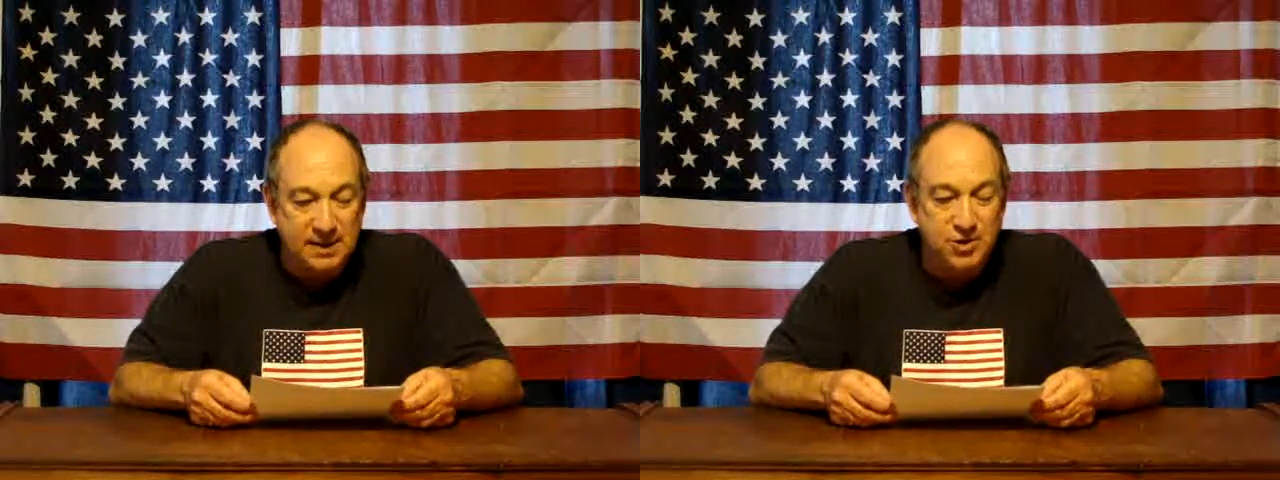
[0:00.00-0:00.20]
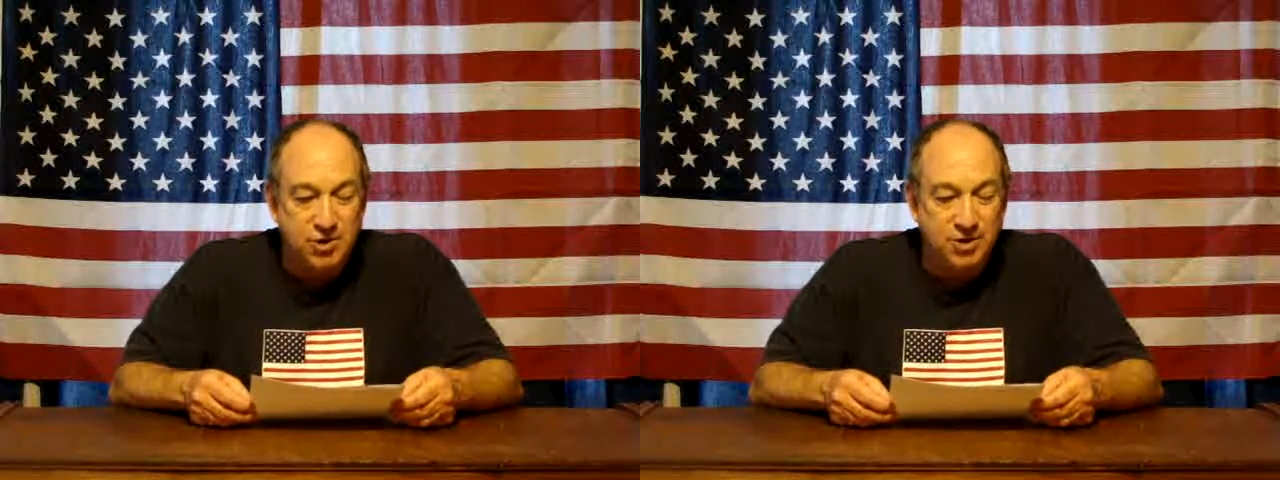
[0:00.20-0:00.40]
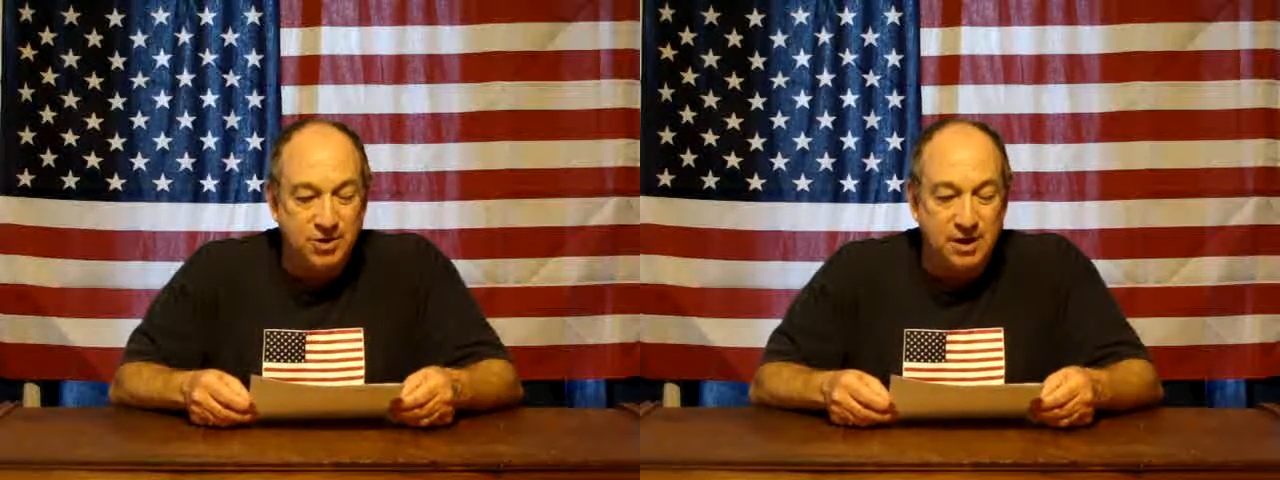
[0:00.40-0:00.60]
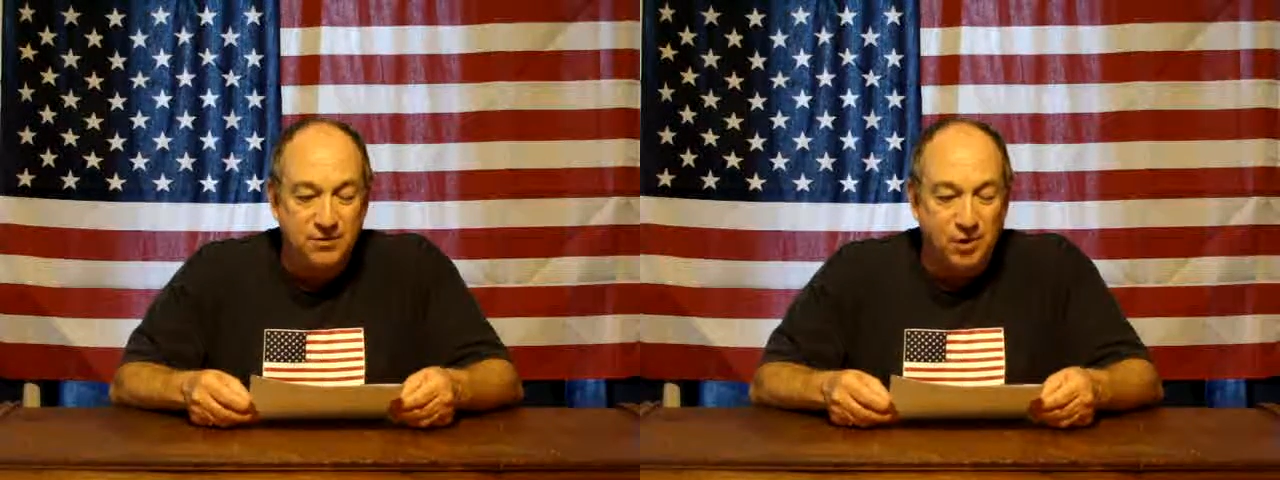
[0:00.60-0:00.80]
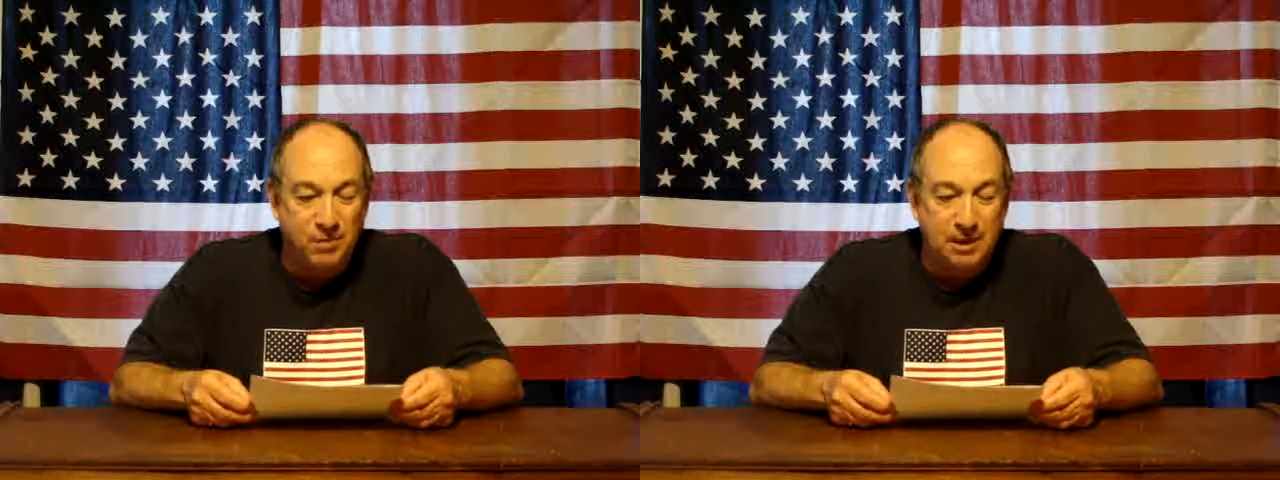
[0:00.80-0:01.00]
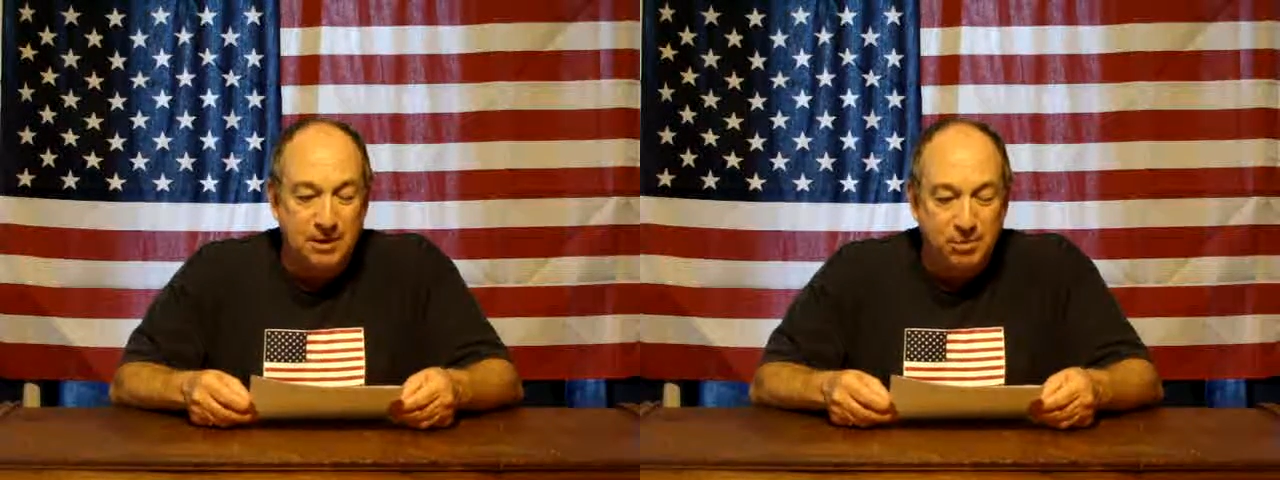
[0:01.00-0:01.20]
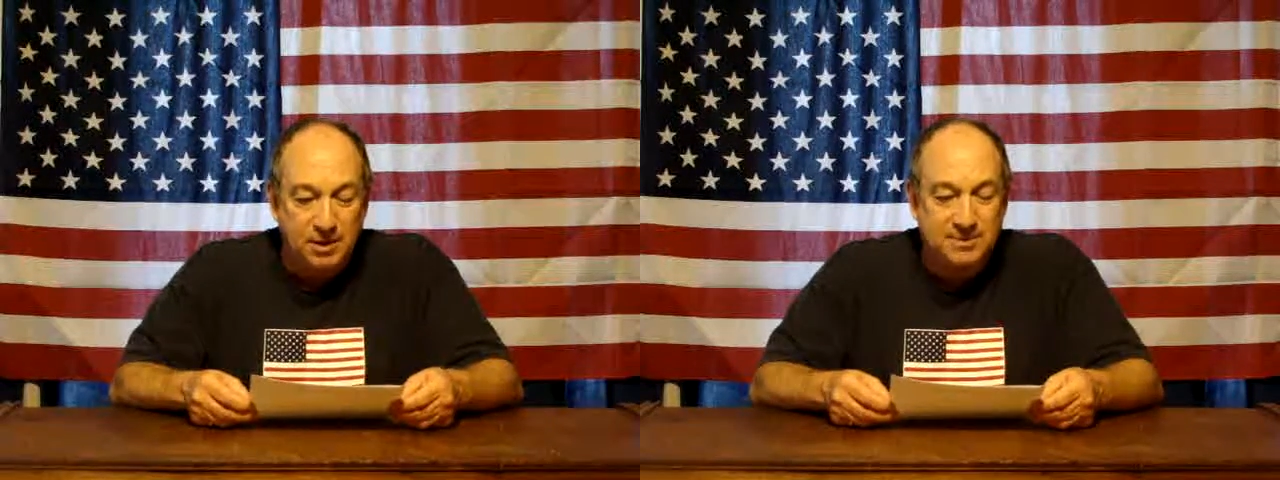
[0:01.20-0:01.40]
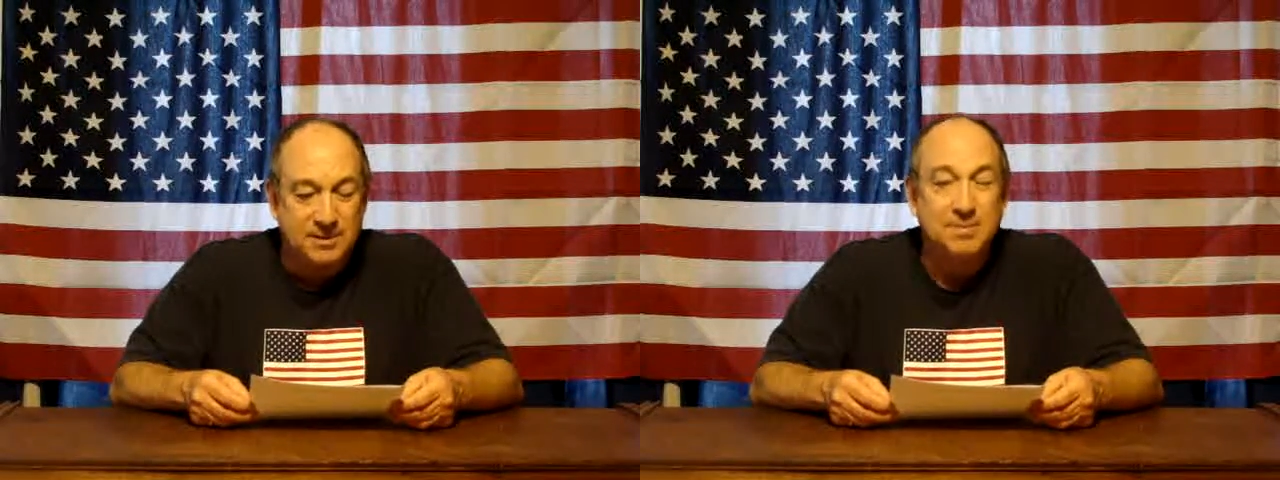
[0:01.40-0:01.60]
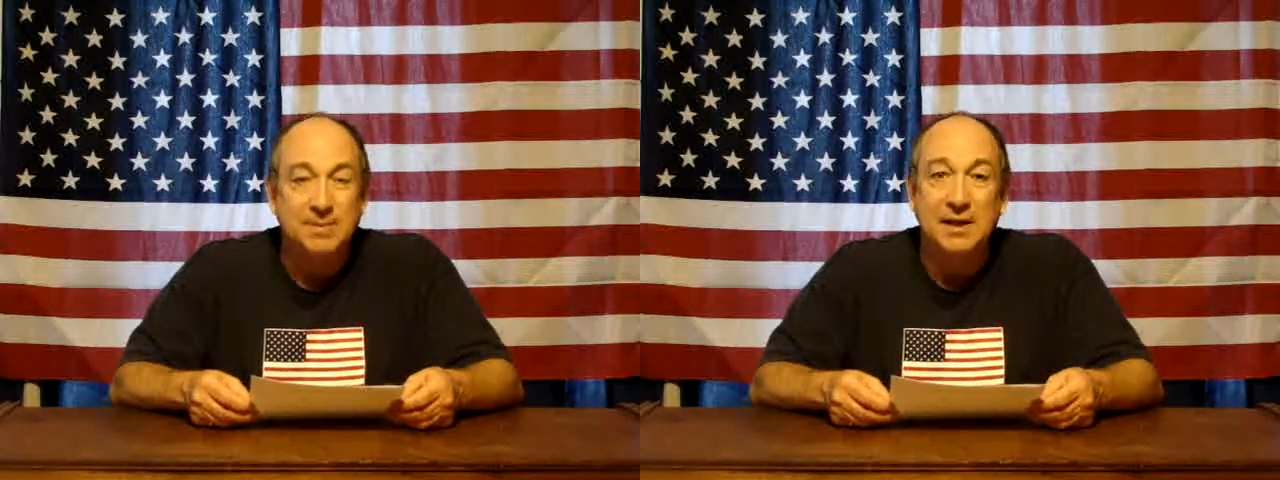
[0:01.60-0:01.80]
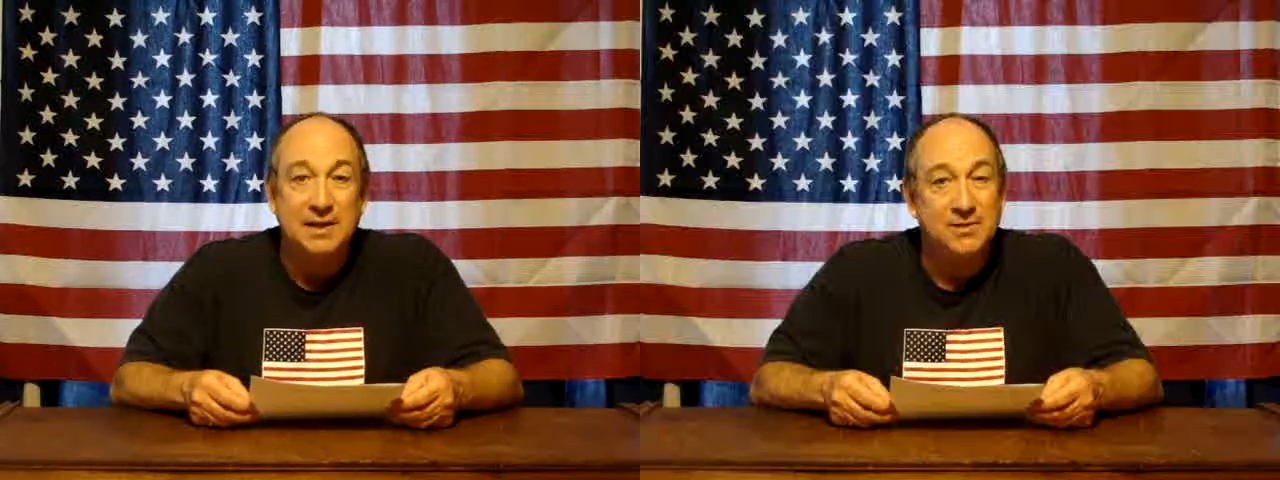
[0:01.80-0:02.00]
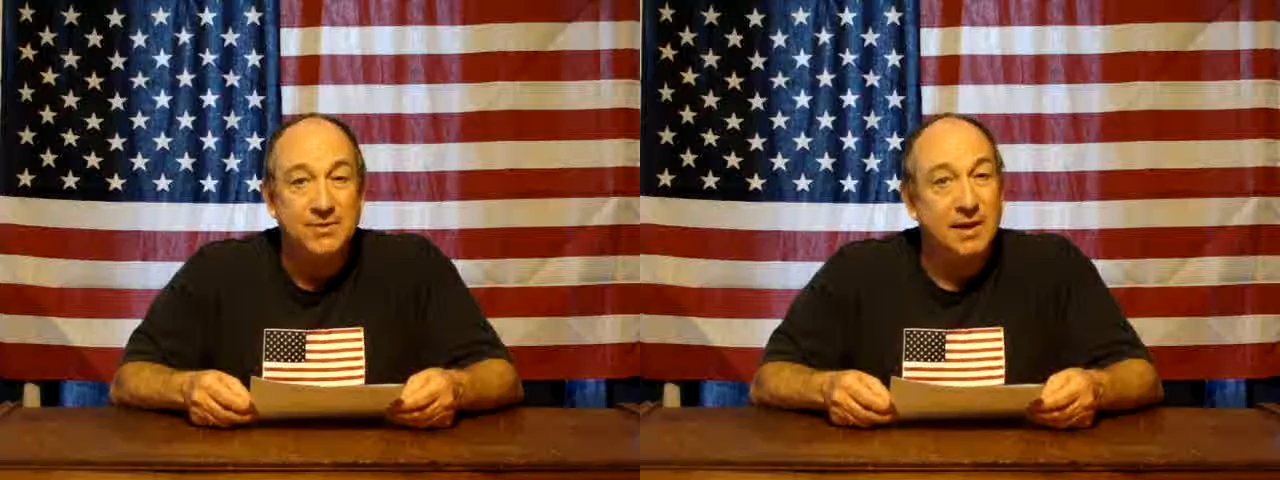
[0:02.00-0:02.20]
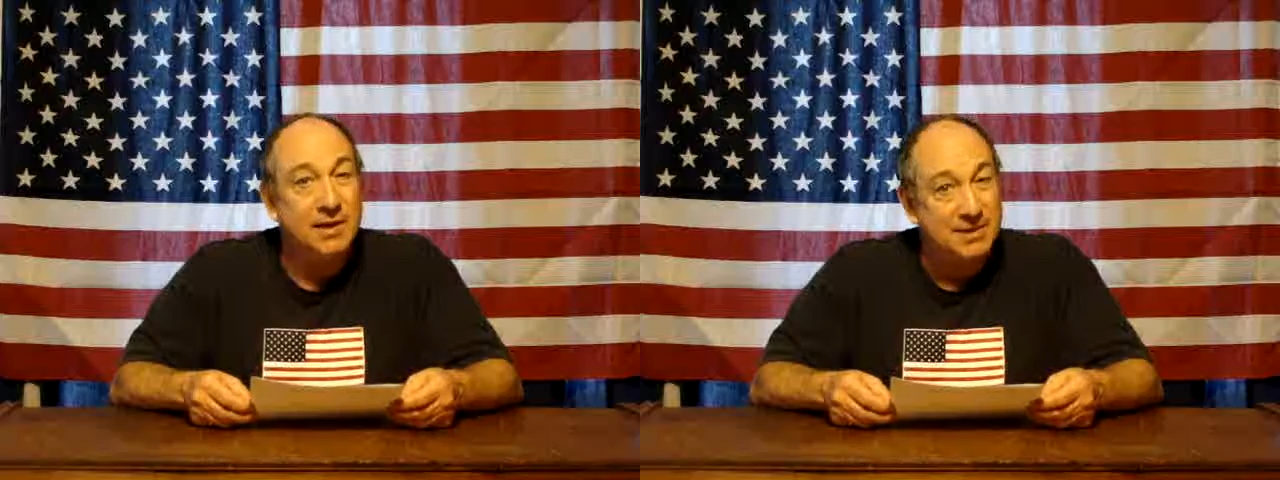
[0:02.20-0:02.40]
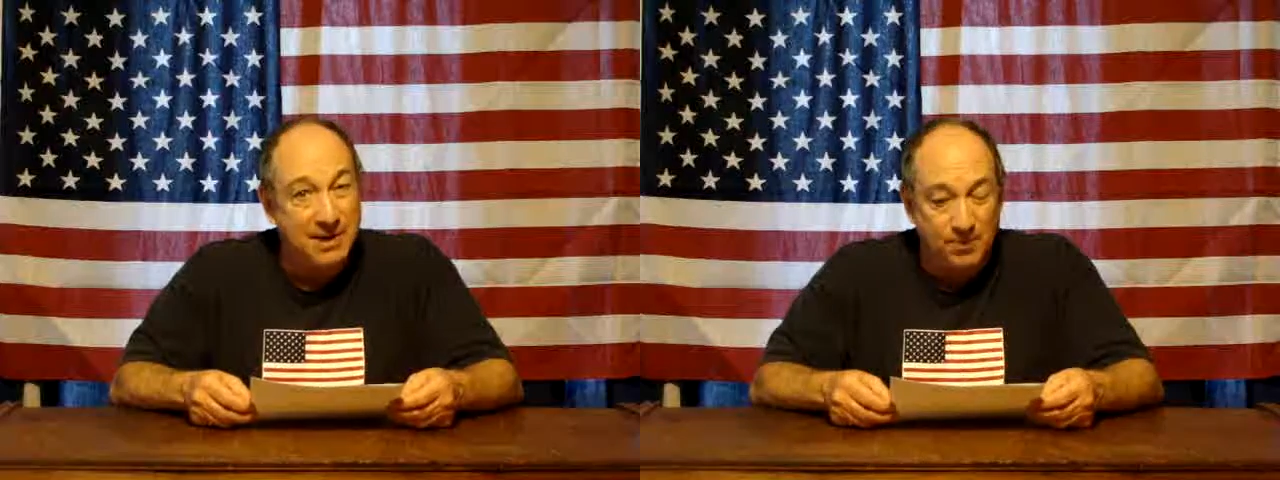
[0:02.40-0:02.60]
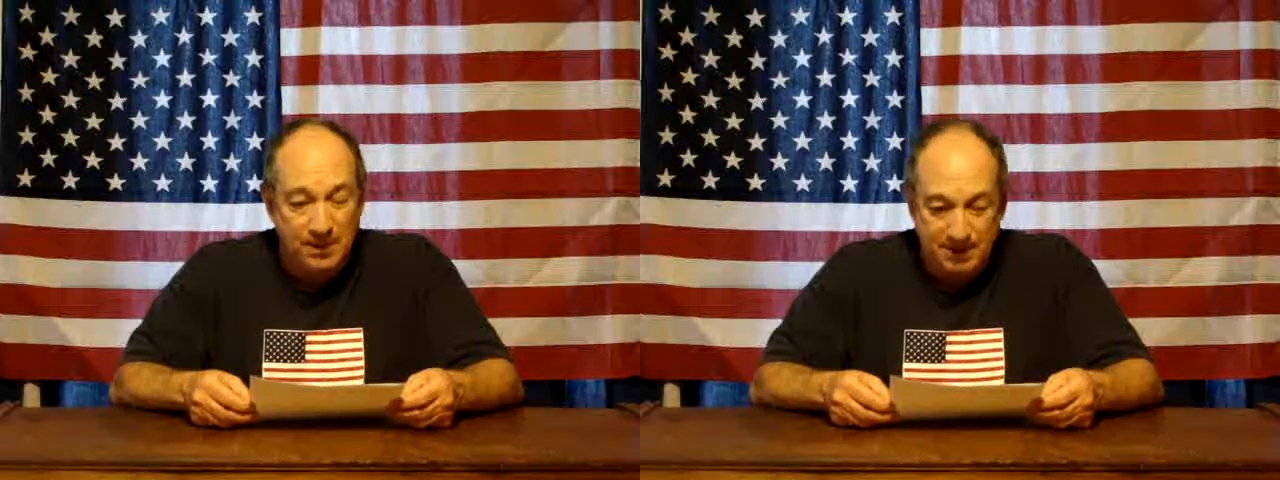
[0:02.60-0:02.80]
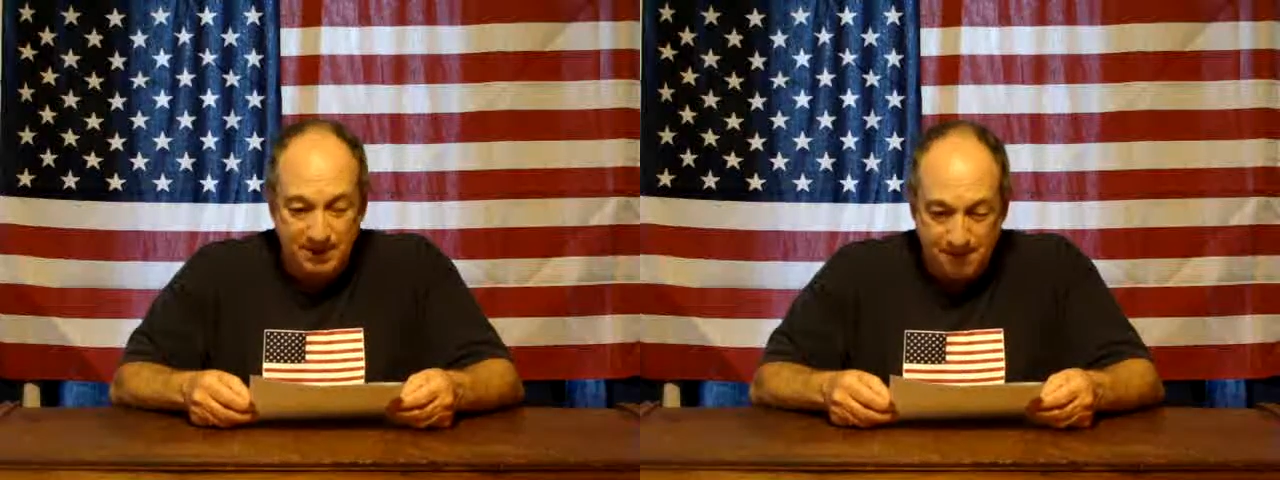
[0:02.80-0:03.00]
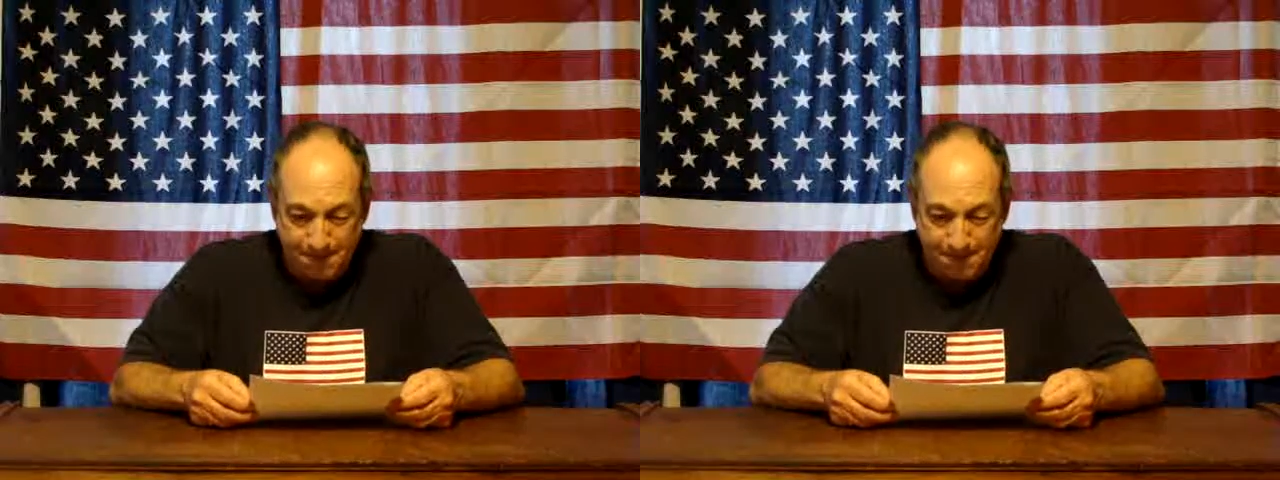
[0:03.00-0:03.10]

that Shiitophobic books must be identified and dealt with.